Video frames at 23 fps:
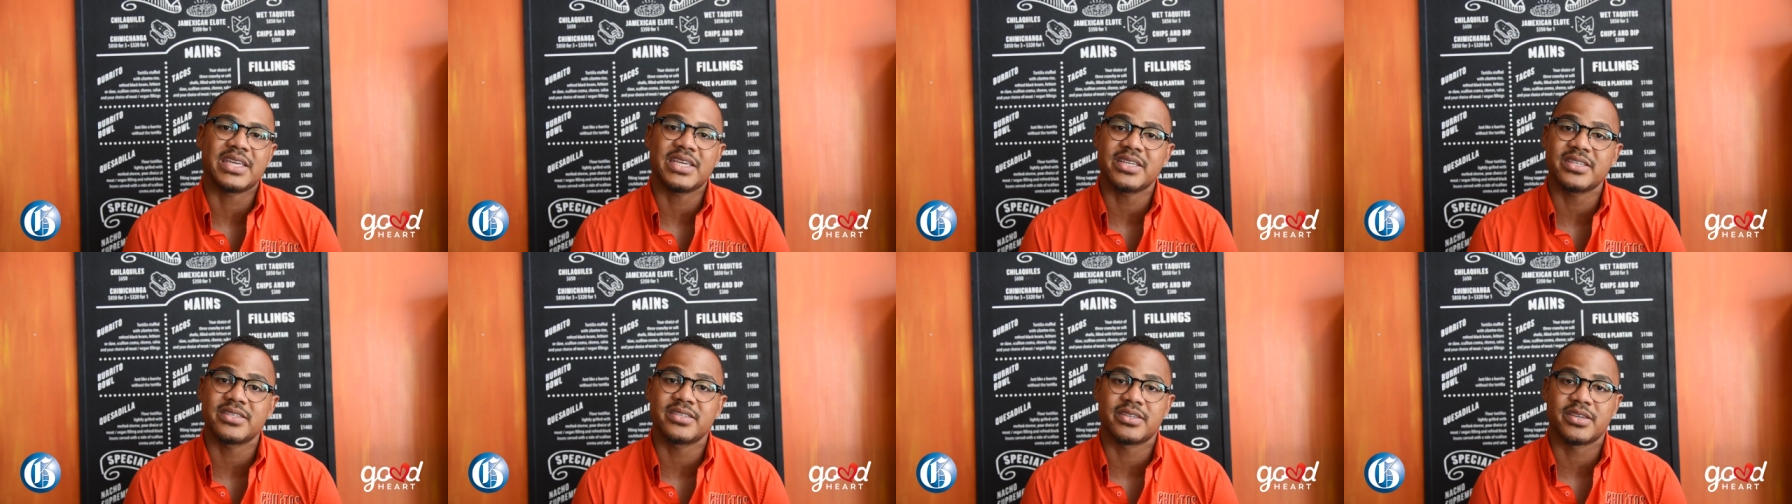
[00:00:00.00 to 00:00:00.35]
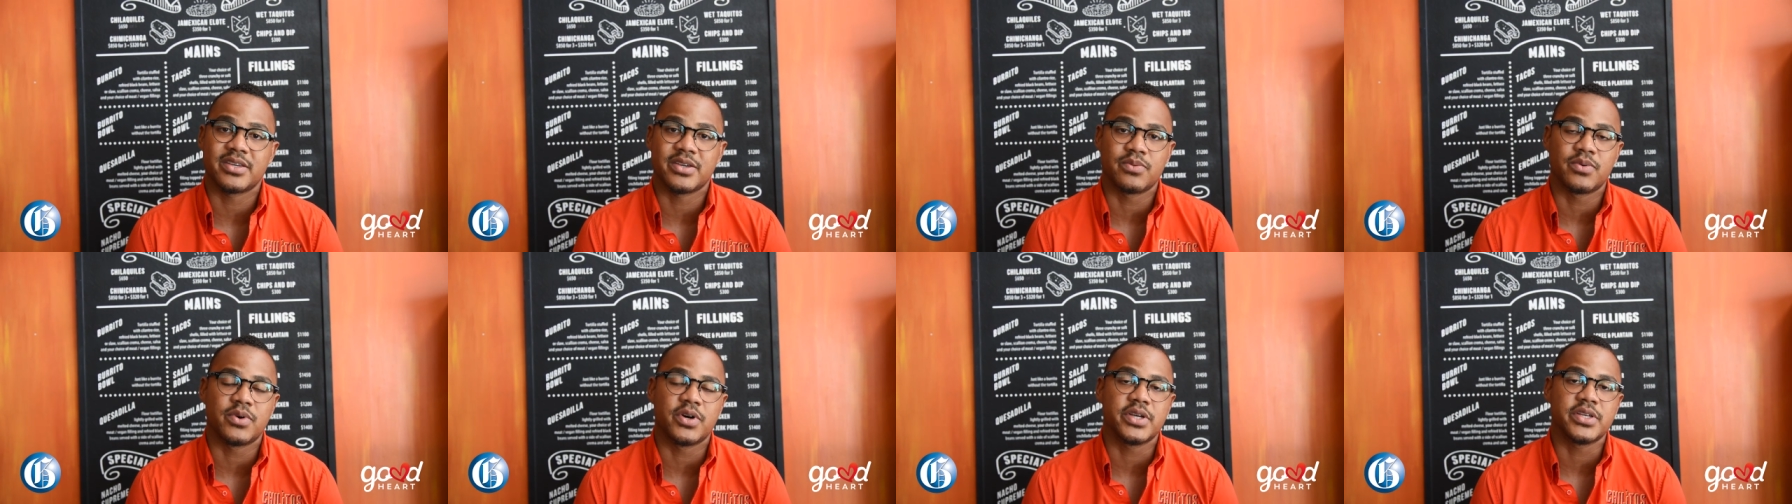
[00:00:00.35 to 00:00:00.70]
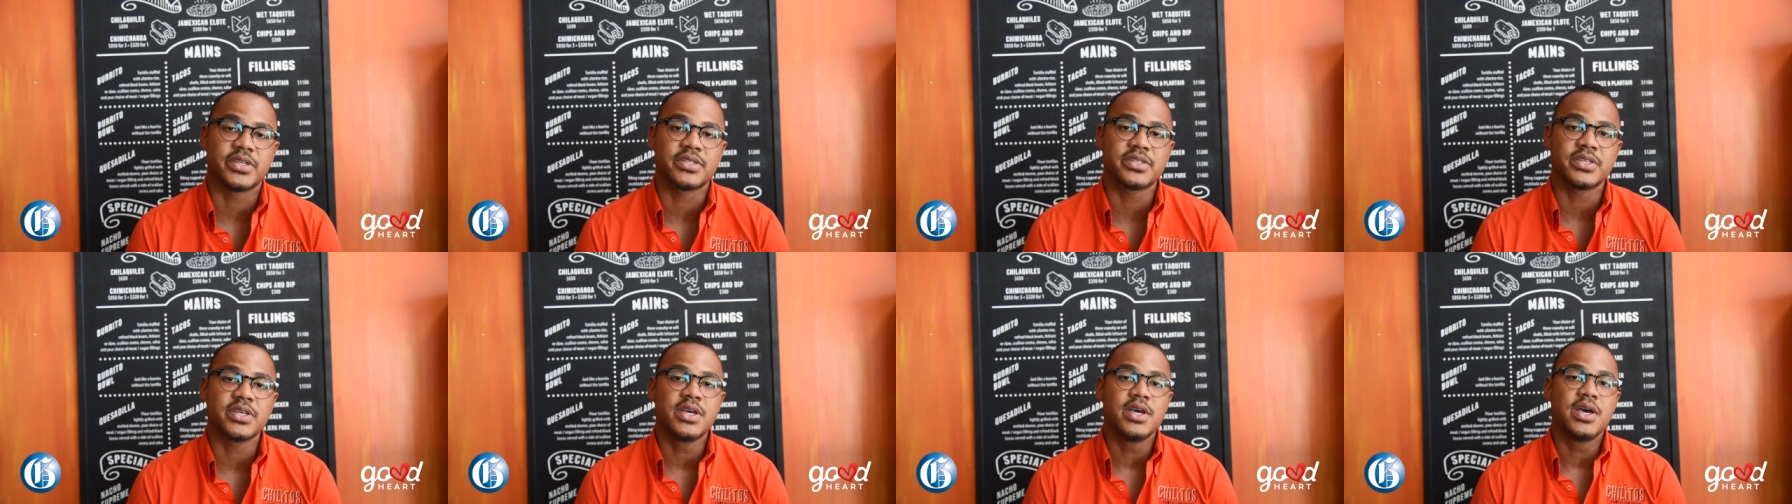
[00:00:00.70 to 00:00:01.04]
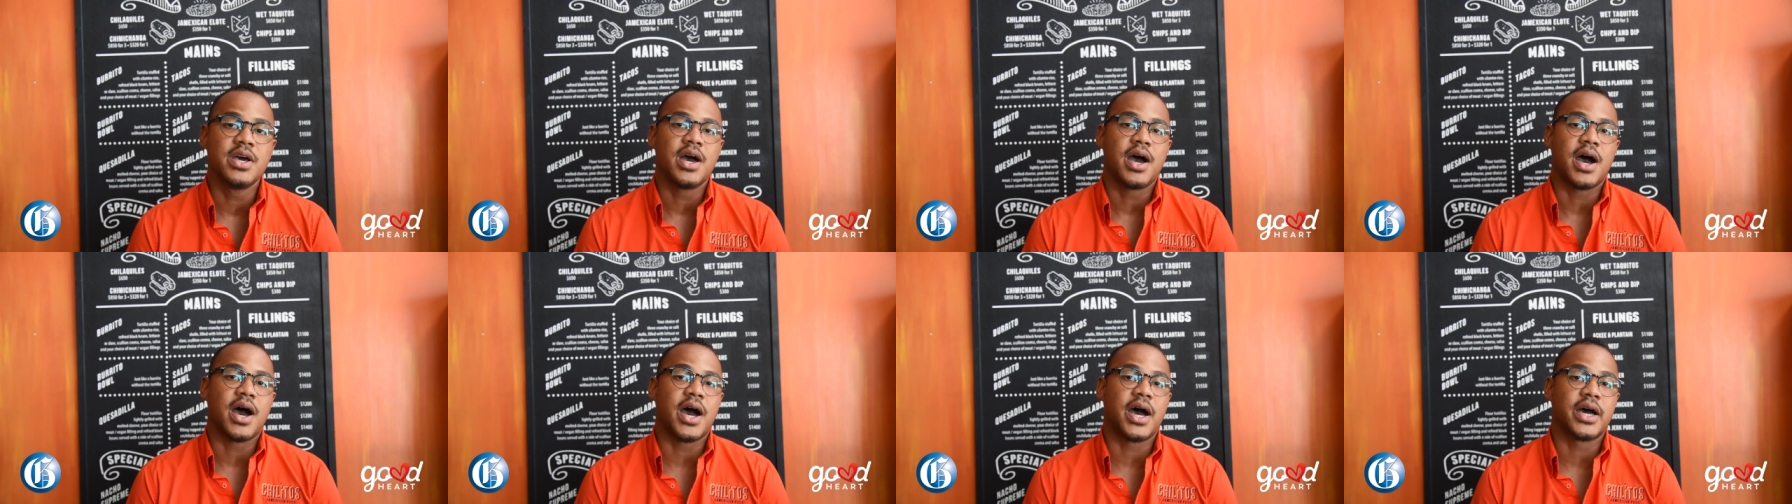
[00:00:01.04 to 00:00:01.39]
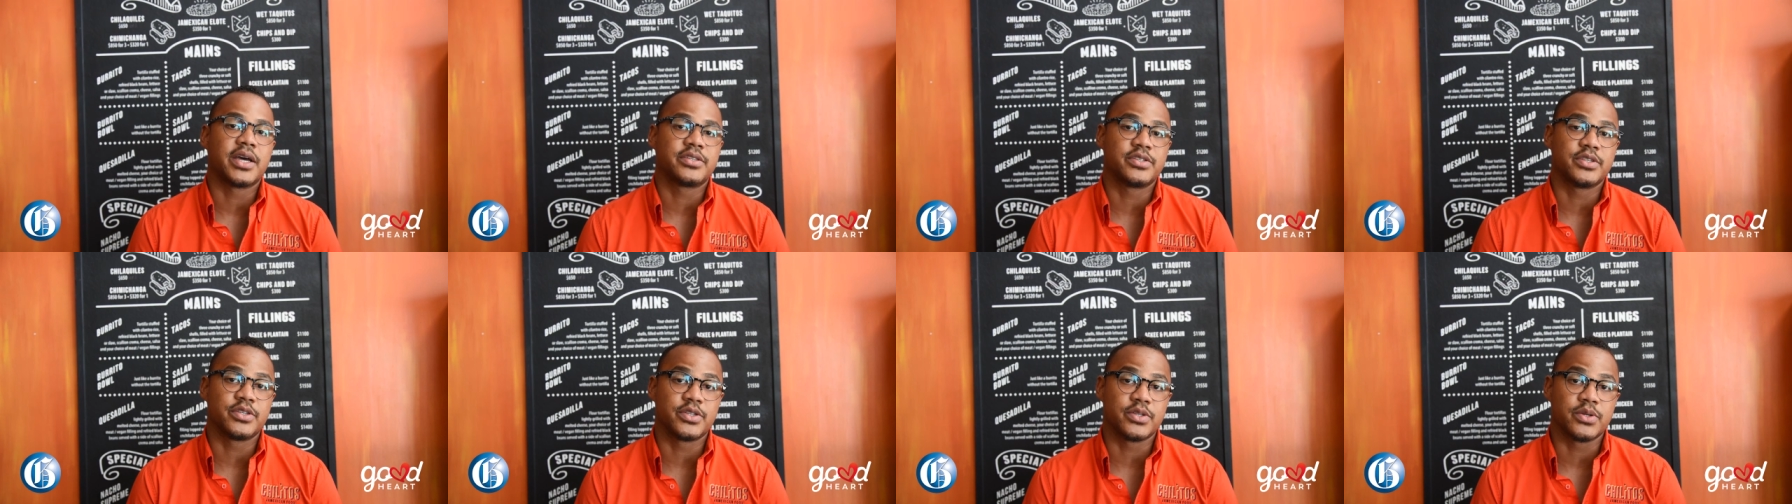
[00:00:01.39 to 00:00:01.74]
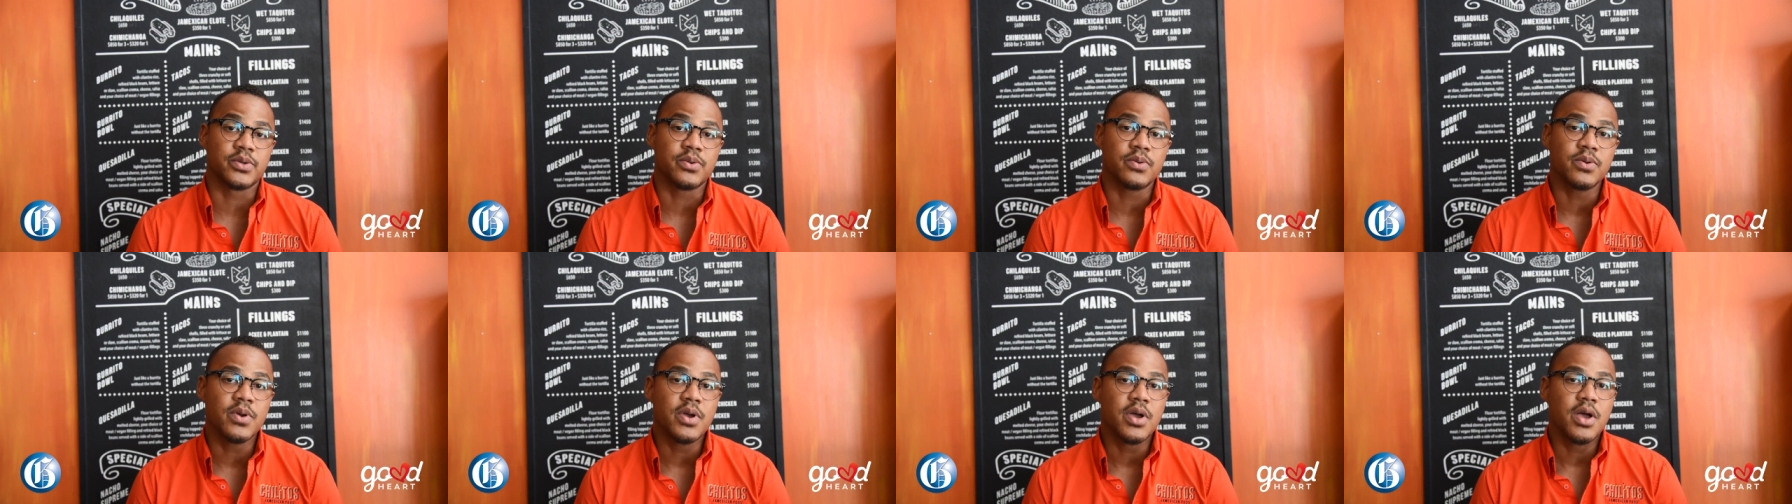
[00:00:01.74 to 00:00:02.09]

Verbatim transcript: easy it was uh, to do.